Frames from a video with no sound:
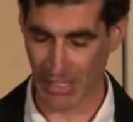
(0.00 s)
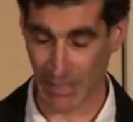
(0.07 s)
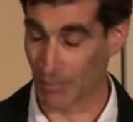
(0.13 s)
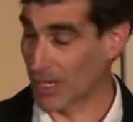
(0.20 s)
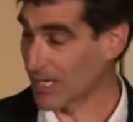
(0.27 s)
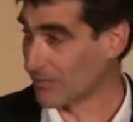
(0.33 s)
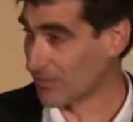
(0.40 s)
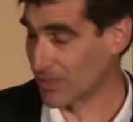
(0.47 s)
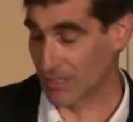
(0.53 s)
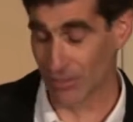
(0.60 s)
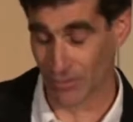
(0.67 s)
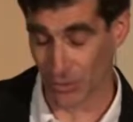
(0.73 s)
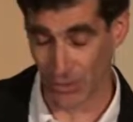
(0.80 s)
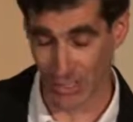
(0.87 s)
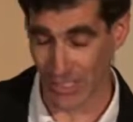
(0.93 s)
And I'm not even
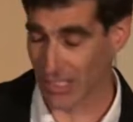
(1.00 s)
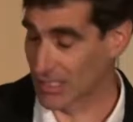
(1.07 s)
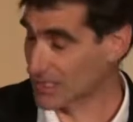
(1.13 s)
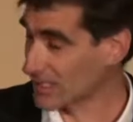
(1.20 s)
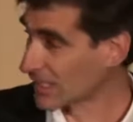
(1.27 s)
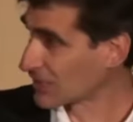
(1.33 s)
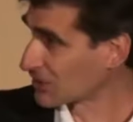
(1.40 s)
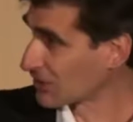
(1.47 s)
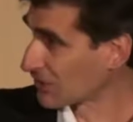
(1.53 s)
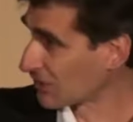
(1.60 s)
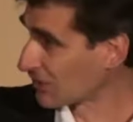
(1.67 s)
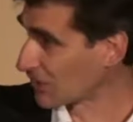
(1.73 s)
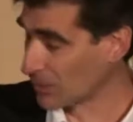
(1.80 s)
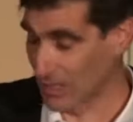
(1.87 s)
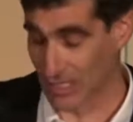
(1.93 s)
giving you any context. You
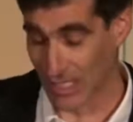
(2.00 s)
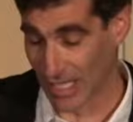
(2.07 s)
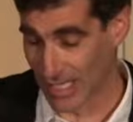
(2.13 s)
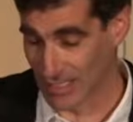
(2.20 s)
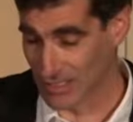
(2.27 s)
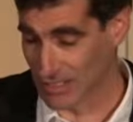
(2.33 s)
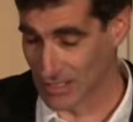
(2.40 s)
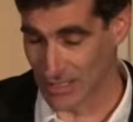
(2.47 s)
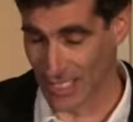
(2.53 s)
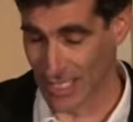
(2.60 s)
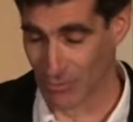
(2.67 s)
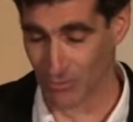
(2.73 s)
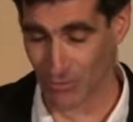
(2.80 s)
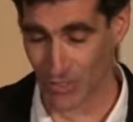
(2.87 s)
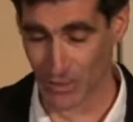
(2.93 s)
don't know what class this
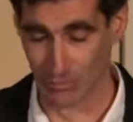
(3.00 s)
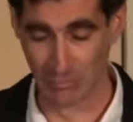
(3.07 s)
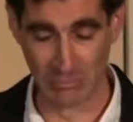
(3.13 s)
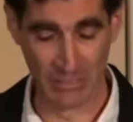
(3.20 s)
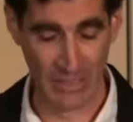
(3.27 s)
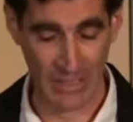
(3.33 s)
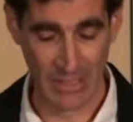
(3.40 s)
came from.